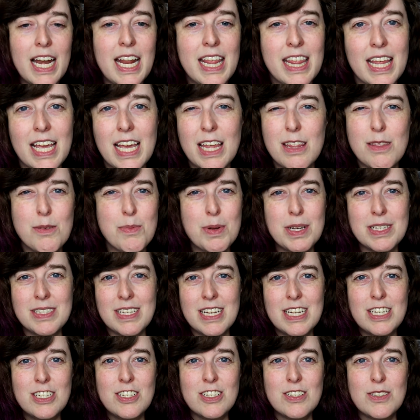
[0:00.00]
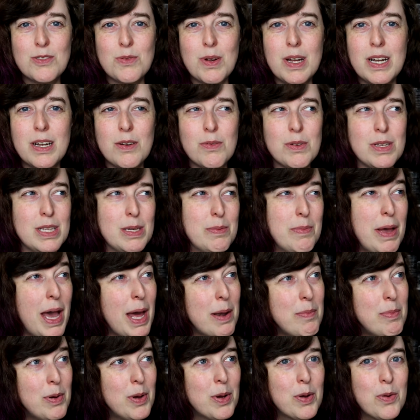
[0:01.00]
anything, either because I had just read a really
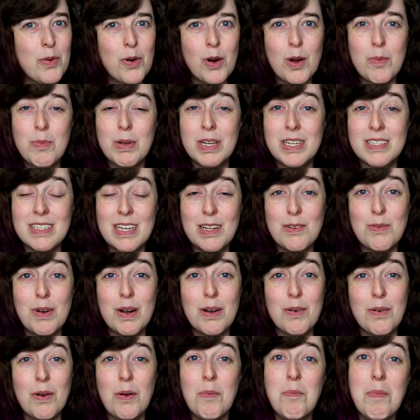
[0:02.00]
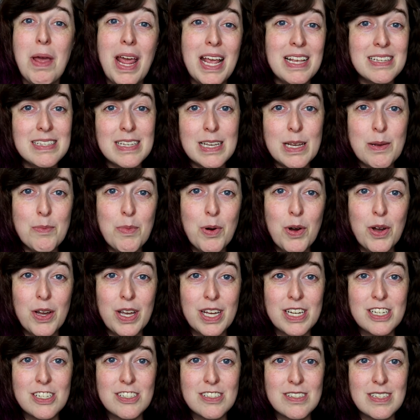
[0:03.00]
bad book or because I'd read an amazing
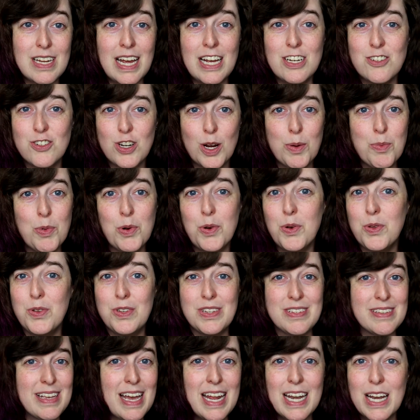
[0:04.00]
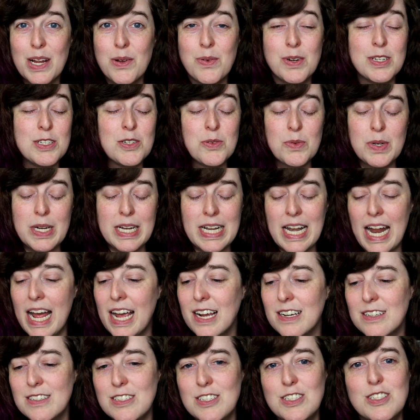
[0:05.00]
book and just had trouble deciding what to read
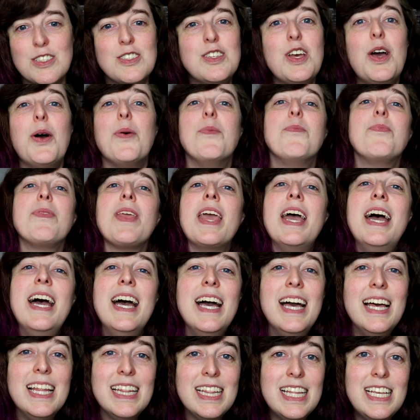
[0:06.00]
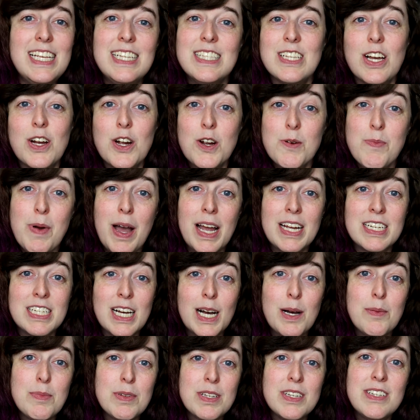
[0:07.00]
next. So these are my
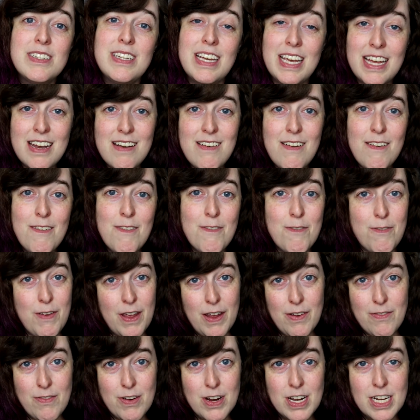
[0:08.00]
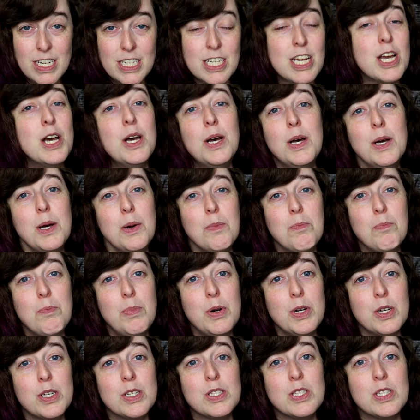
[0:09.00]
top 10 favorite
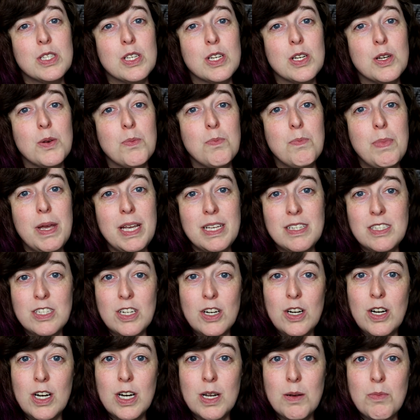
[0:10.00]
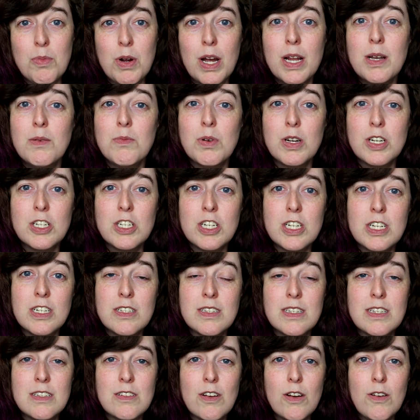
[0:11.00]
books based on Pride and
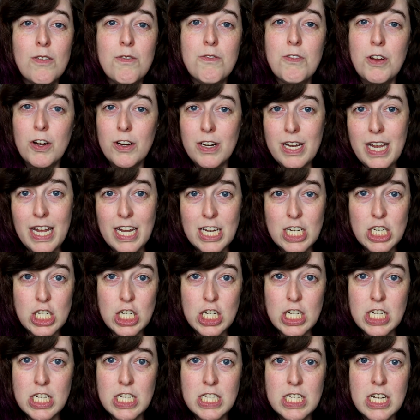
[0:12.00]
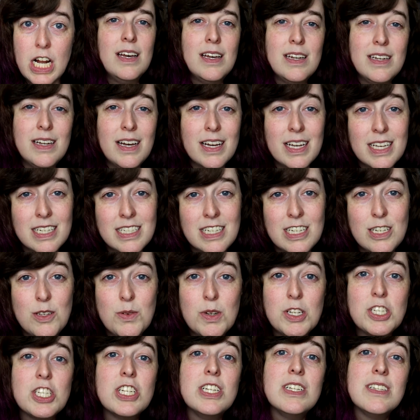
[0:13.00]
Prejudice. These are variations, not
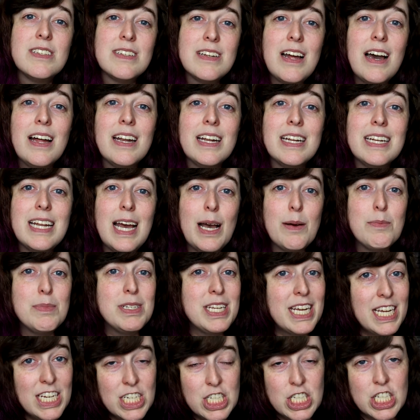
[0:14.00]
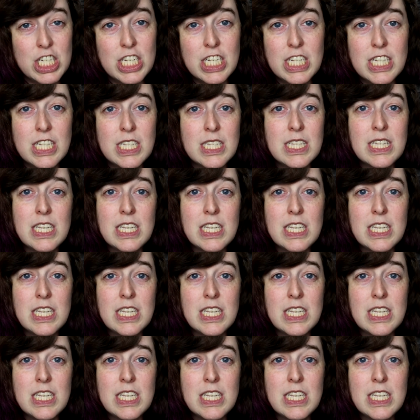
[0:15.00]
continuations, not adaptations.